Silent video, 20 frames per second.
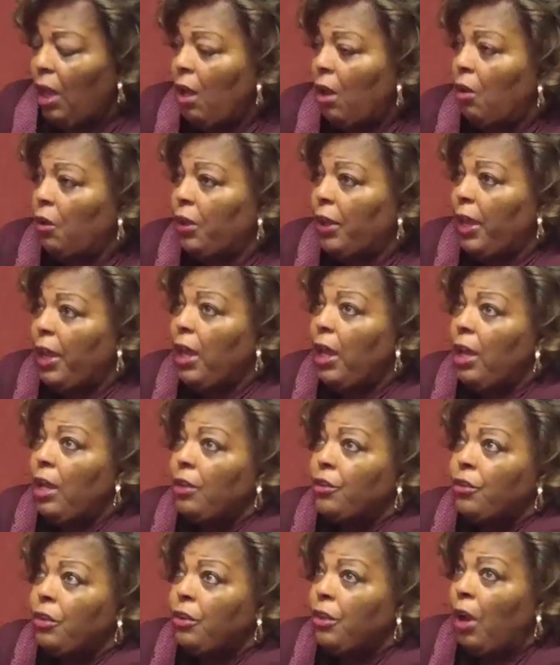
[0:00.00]
Okay,
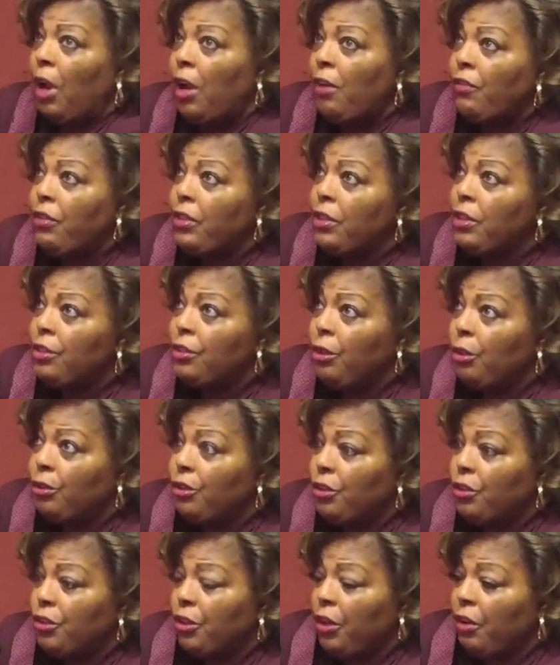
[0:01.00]
so the Office of
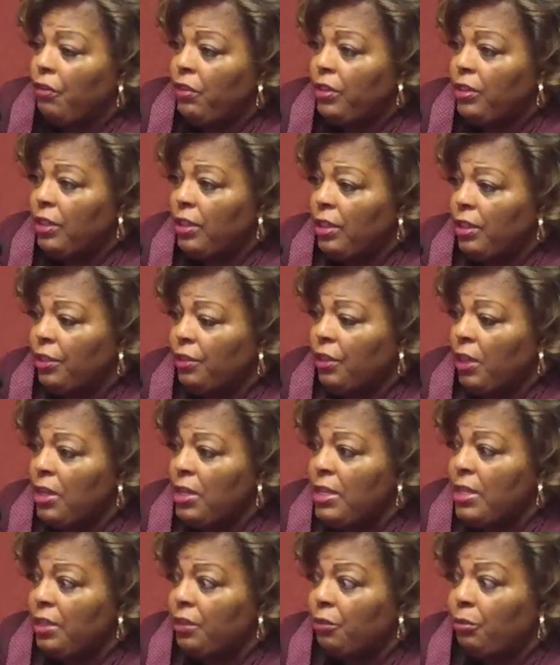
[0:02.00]
Social Services
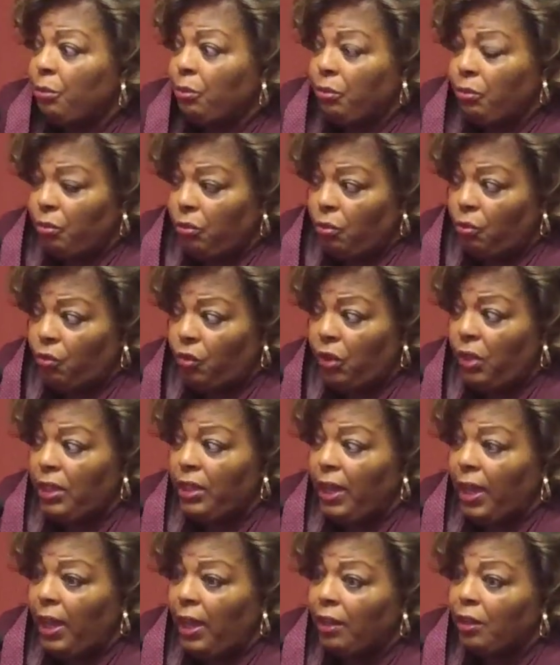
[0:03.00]
is
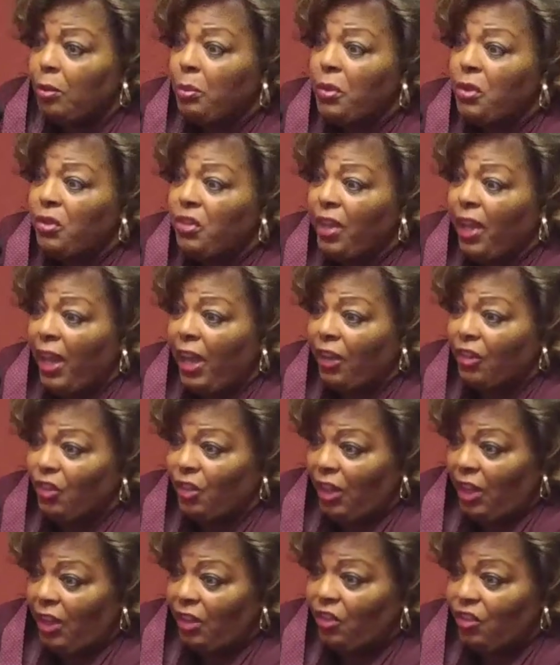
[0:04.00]
really our community
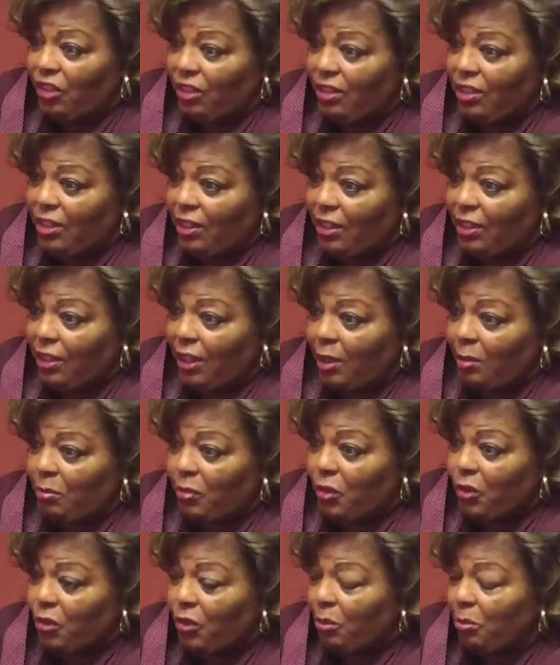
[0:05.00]
action agency. I'm
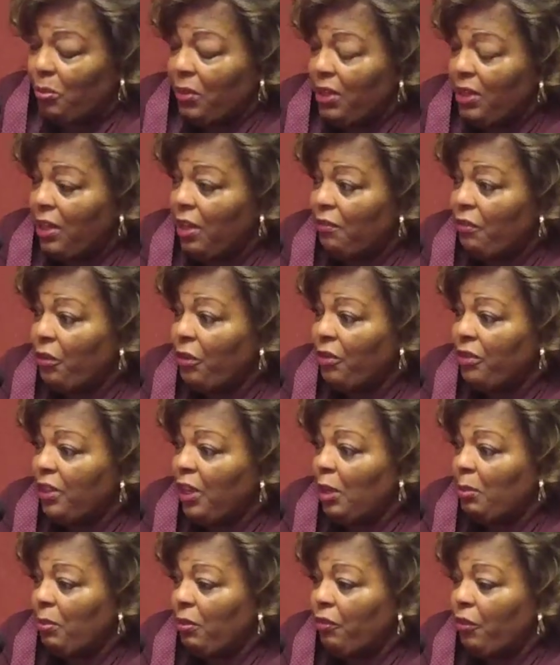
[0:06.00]
sure many have heard
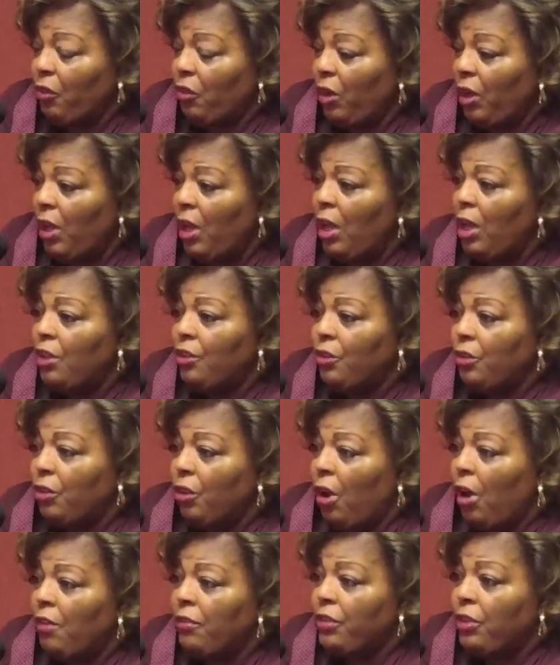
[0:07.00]
that before. So the
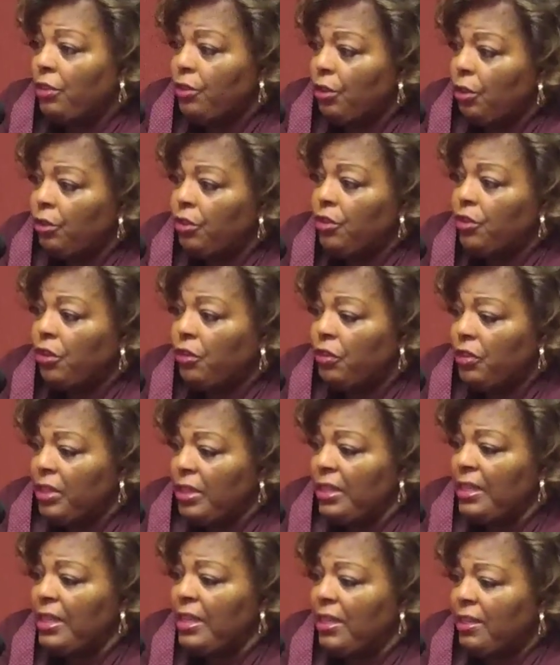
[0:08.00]
Office of Social
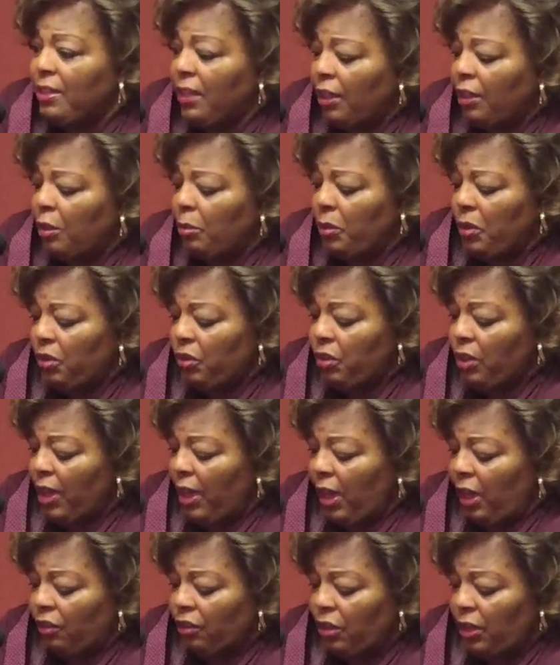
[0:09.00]
Services is our community
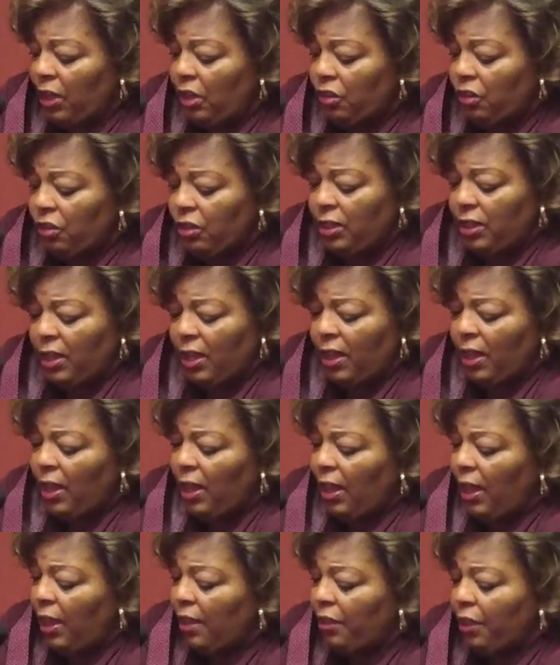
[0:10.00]
action agency.
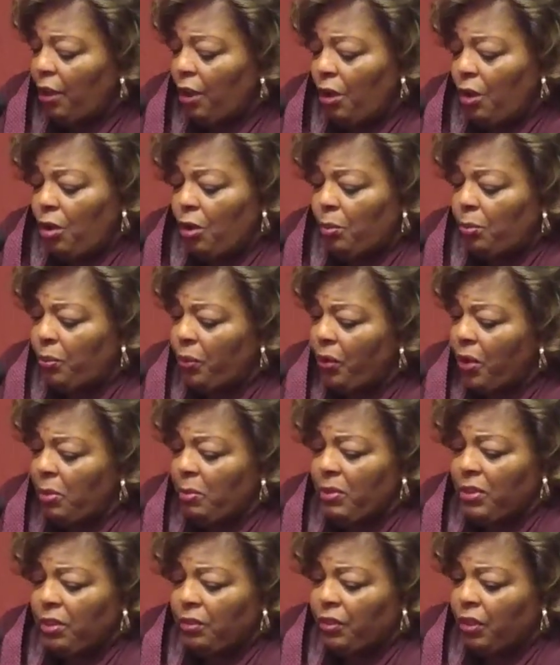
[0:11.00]
And the whole
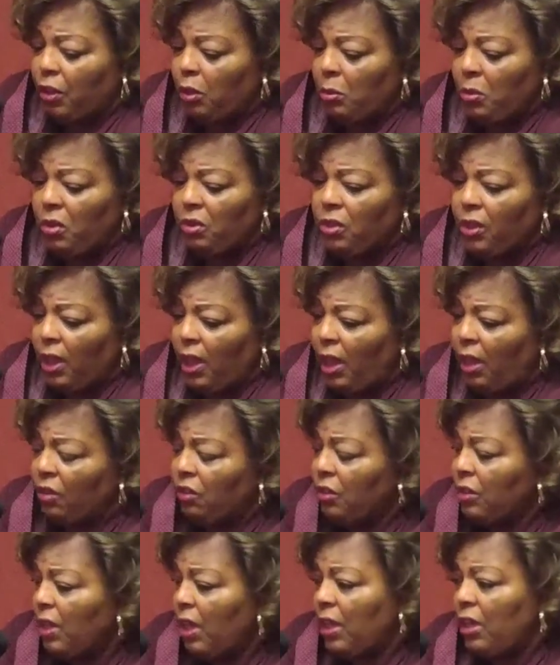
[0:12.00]
premise of the community
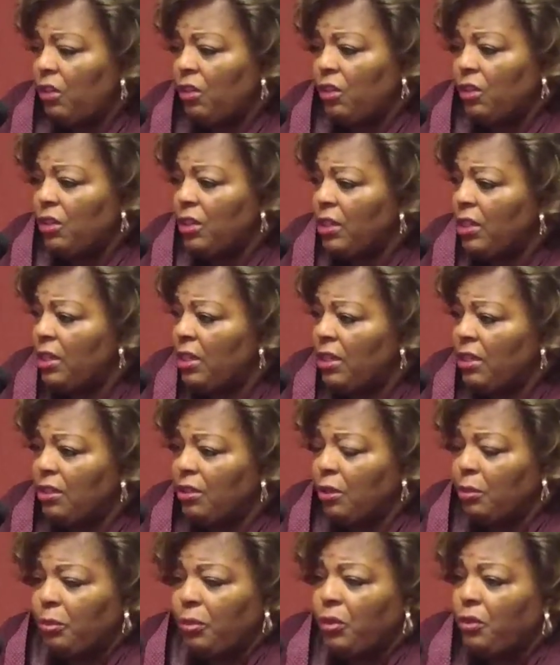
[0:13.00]
action agency is
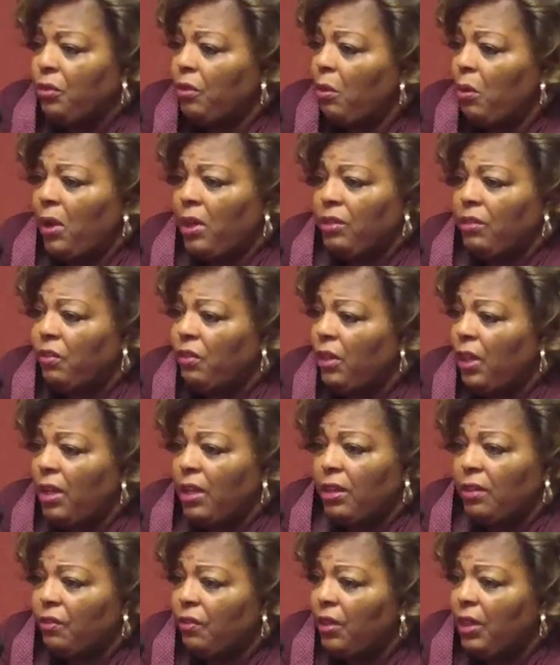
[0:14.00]
to improve quality of
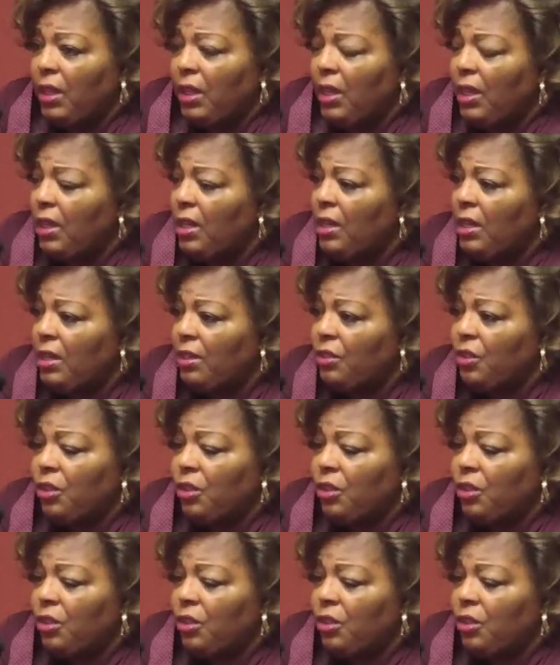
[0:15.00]
life, to